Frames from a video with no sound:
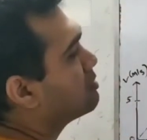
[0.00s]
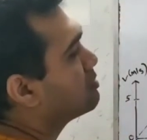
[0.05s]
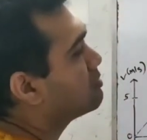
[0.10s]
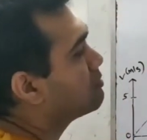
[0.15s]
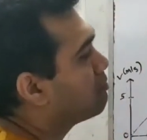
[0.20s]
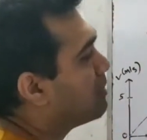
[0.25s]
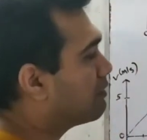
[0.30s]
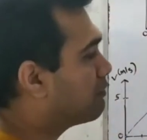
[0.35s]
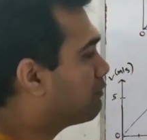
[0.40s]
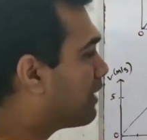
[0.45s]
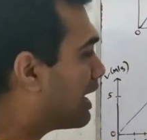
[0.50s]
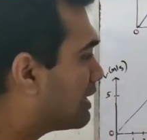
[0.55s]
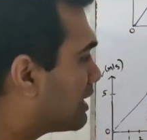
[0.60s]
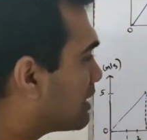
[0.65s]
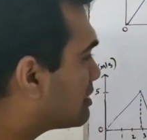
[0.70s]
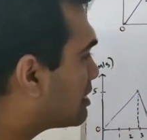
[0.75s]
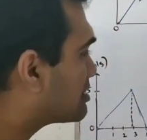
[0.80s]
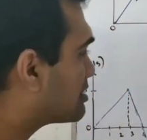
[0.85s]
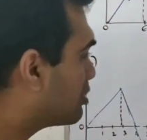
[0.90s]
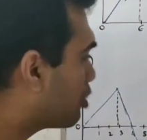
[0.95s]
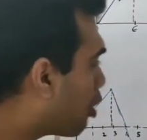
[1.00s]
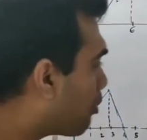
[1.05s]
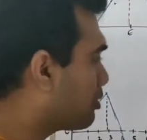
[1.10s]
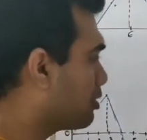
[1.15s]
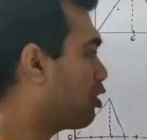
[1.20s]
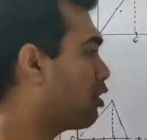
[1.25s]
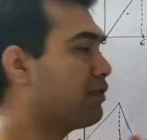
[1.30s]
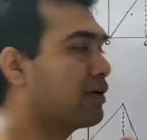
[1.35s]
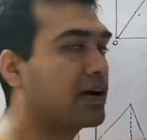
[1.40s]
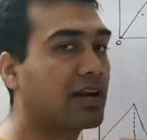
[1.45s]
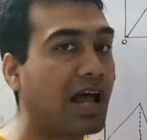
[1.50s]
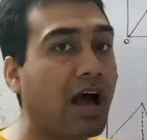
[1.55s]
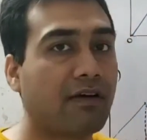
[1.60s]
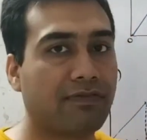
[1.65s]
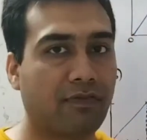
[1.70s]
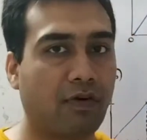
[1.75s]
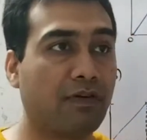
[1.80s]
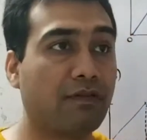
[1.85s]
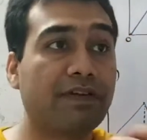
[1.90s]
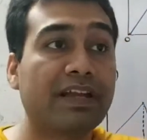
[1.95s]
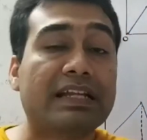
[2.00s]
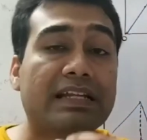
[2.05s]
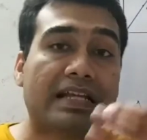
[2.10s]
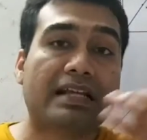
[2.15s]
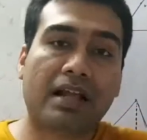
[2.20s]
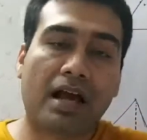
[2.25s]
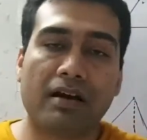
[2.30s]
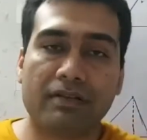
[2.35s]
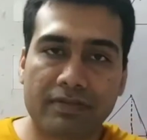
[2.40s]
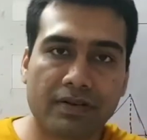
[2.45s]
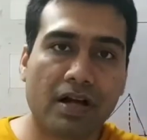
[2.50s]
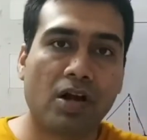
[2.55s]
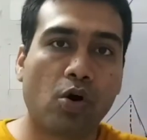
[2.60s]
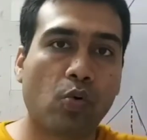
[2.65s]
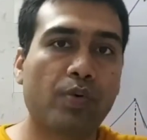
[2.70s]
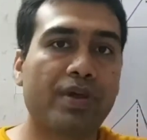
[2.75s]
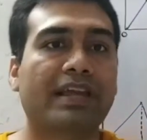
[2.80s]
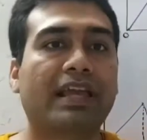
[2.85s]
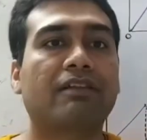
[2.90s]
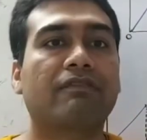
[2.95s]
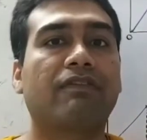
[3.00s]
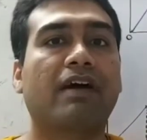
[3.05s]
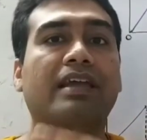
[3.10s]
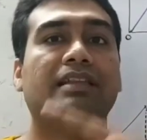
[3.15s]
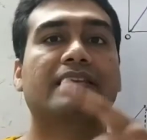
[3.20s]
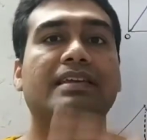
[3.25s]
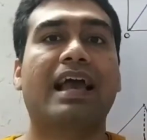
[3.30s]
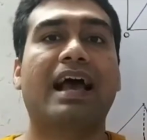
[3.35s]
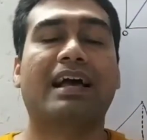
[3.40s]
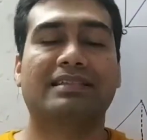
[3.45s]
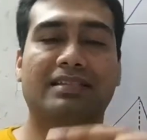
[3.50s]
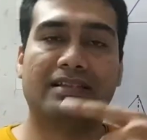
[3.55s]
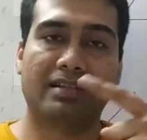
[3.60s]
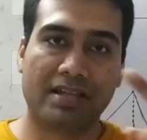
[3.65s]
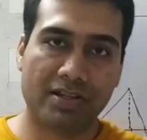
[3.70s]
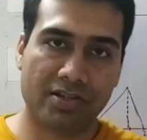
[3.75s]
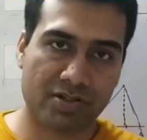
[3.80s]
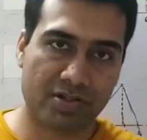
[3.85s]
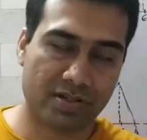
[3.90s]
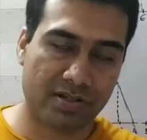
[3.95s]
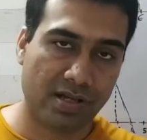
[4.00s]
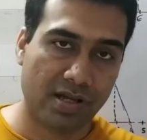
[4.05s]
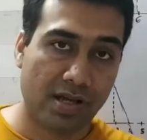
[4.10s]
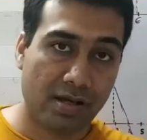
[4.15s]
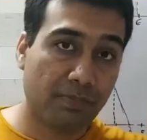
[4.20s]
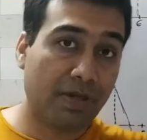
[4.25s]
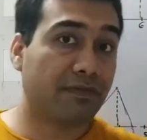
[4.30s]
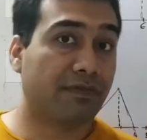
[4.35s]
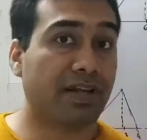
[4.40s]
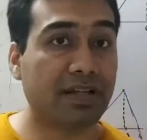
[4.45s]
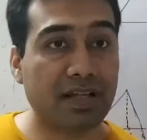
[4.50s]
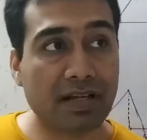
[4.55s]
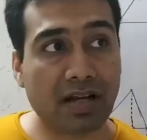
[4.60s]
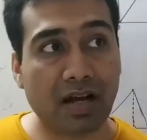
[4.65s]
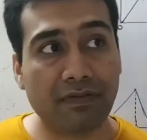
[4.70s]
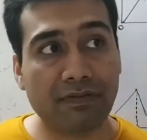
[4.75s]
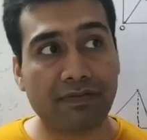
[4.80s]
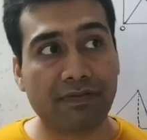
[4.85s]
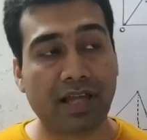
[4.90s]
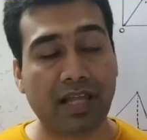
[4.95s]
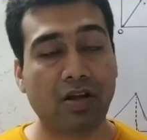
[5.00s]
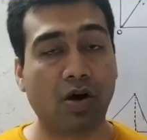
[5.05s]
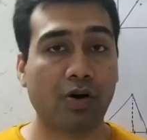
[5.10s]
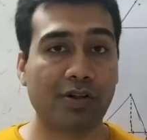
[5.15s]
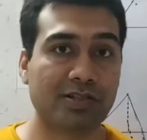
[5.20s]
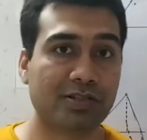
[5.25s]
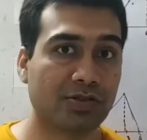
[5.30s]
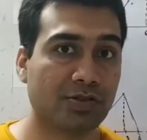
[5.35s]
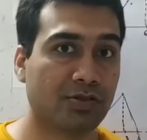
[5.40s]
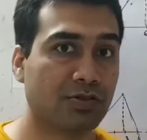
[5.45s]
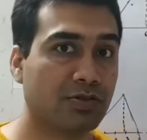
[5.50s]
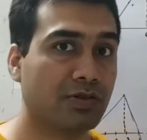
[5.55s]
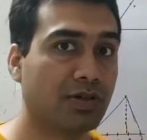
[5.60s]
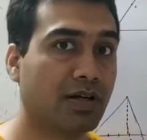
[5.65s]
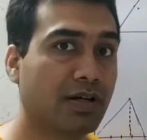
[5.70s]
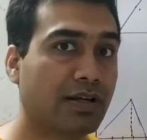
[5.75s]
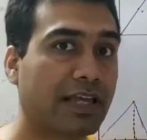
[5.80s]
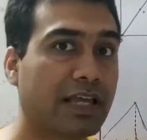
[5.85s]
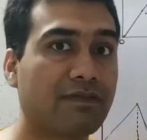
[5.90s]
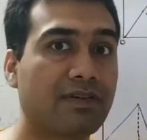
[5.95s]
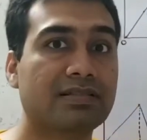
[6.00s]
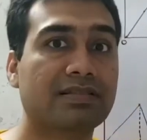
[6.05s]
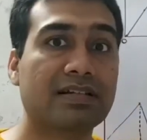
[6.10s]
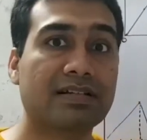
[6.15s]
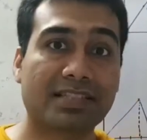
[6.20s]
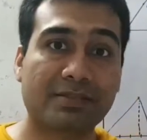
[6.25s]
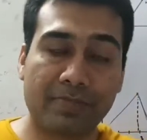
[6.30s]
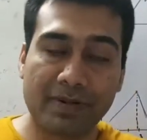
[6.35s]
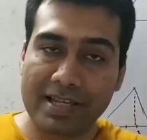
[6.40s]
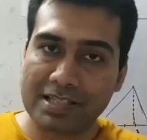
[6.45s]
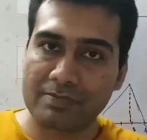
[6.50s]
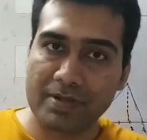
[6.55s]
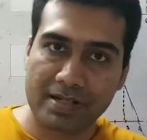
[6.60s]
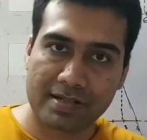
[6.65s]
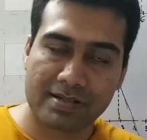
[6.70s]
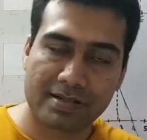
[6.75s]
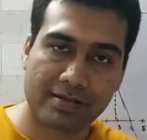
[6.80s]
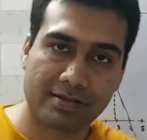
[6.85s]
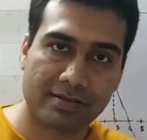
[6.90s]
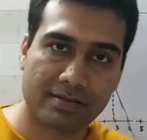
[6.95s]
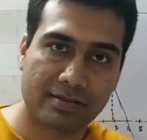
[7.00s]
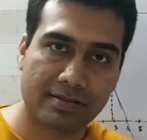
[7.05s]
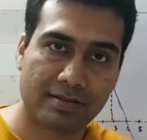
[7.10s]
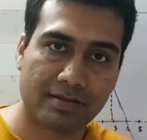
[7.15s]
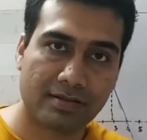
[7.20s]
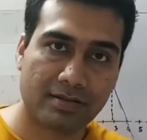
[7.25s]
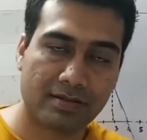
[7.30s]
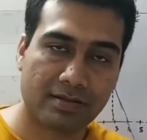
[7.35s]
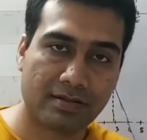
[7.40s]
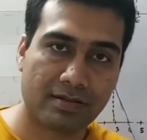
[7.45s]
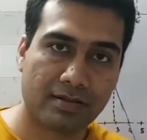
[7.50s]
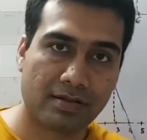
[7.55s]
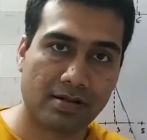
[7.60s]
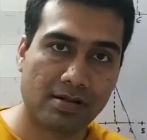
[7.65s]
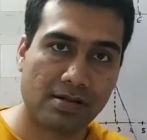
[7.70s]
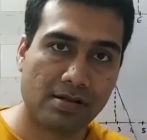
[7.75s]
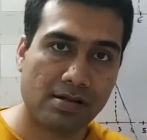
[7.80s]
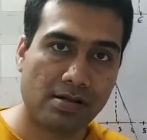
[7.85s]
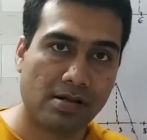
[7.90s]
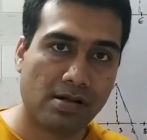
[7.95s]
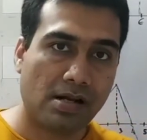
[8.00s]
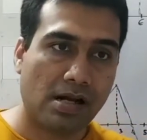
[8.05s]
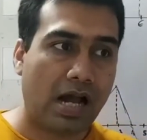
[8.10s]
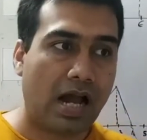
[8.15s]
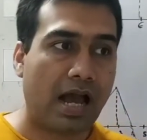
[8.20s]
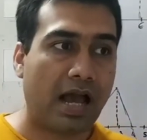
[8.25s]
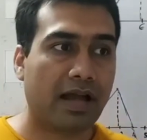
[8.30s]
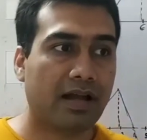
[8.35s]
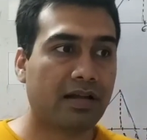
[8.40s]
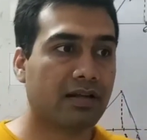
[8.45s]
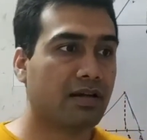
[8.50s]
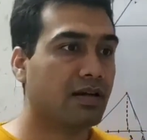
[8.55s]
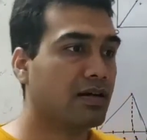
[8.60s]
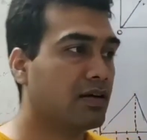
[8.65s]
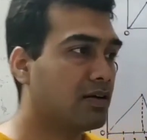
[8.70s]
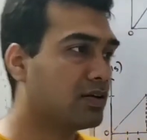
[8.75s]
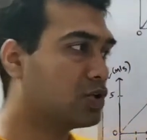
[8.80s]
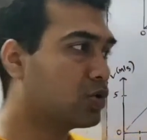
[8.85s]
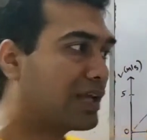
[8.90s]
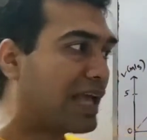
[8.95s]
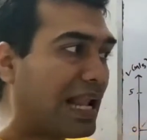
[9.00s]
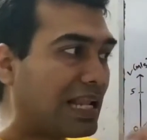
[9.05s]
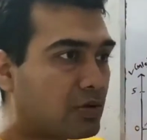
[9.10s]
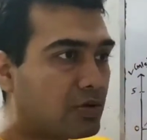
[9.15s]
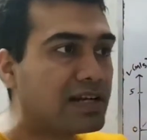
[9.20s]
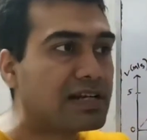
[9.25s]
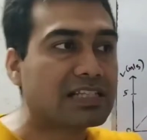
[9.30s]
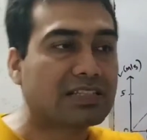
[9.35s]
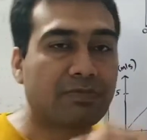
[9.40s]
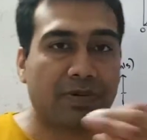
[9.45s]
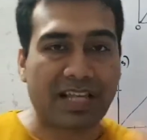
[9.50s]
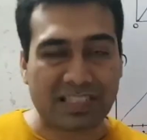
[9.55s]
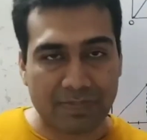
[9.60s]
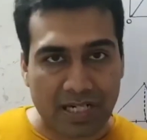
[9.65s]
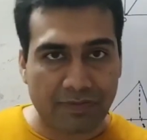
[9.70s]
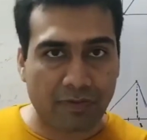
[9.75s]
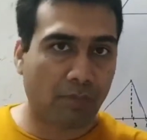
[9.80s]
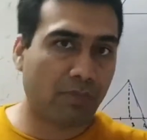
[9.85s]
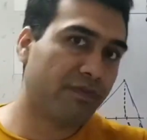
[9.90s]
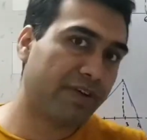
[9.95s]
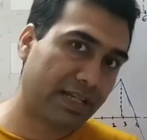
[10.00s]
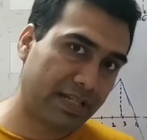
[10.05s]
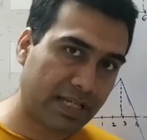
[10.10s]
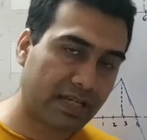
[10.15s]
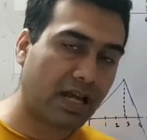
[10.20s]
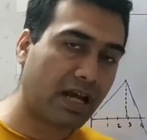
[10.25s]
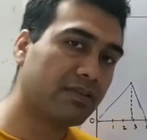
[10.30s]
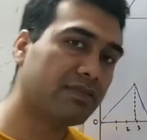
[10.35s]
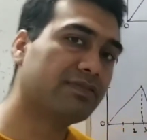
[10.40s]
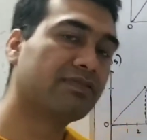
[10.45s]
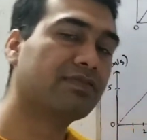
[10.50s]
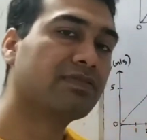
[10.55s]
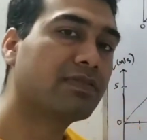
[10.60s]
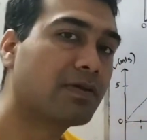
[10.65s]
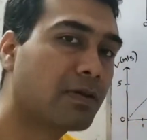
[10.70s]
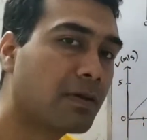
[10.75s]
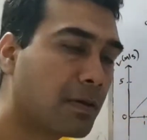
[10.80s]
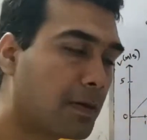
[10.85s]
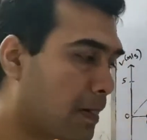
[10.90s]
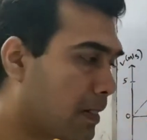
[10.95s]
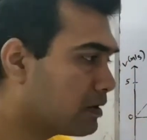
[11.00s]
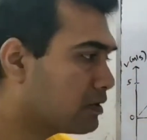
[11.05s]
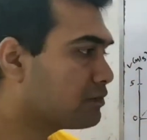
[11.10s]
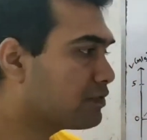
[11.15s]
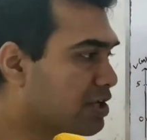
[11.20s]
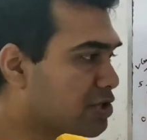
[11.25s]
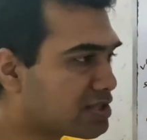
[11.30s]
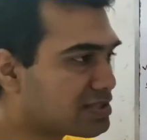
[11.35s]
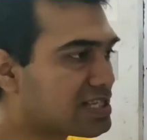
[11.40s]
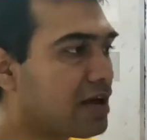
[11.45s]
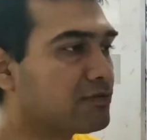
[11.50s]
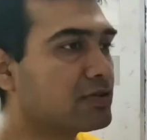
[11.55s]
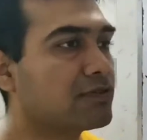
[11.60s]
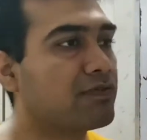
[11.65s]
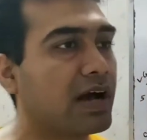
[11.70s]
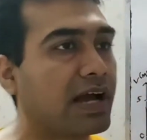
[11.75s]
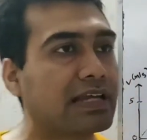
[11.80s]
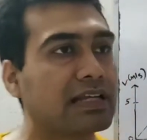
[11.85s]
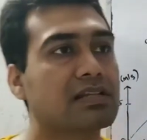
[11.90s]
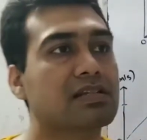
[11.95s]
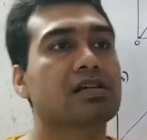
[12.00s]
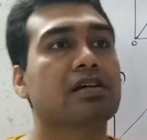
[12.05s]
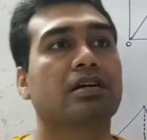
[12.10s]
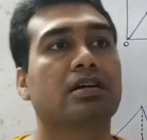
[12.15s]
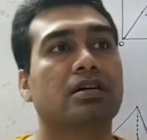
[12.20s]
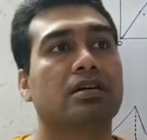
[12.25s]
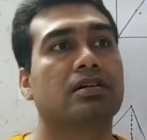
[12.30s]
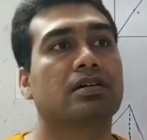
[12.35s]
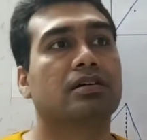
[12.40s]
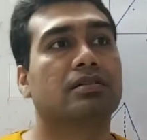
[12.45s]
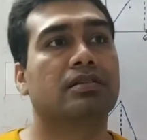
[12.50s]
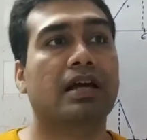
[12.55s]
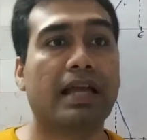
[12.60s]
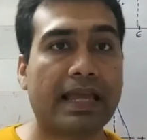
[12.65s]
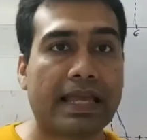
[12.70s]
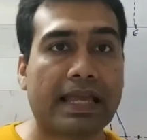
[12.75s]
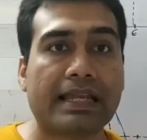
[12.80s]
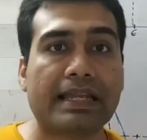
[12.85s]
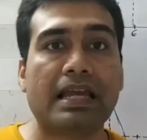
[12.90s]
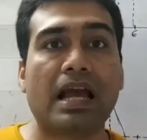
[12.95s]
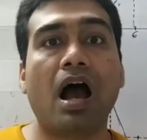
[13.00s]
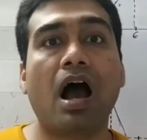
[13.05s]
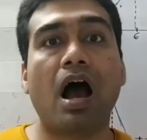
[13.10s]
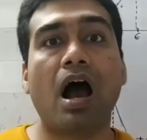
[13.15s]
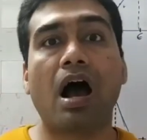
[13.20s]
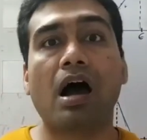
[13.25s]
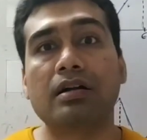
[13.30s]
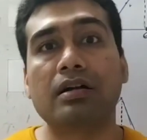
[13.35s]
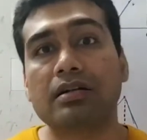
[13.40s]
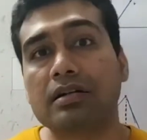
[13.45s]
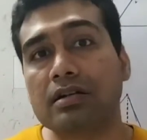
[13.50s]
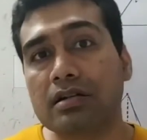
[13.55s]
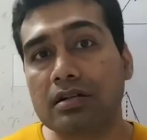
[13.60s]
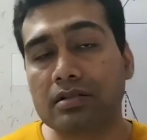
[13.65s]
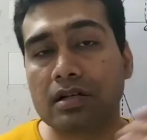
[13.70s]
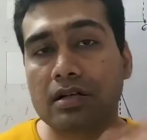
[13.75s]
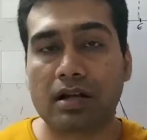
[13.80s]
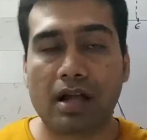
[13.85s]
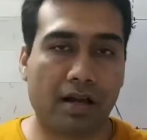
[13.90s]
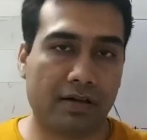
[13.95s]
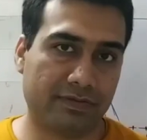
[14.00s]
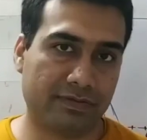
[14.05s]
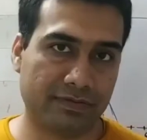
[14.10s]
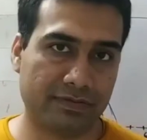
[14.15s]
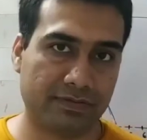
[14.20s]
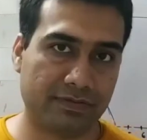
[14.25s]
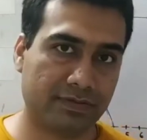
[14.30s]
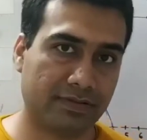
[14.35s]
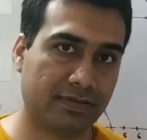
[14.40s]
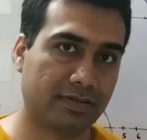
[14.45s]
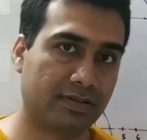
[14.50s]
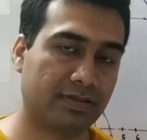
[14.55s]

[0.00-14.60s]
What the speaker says: by finding the slope of a graph, of a VT graph, we can find the acceleration. But VT graph can also give us the displacement. And to calculate displacement from a VT graph, we just have to find the area under the graph.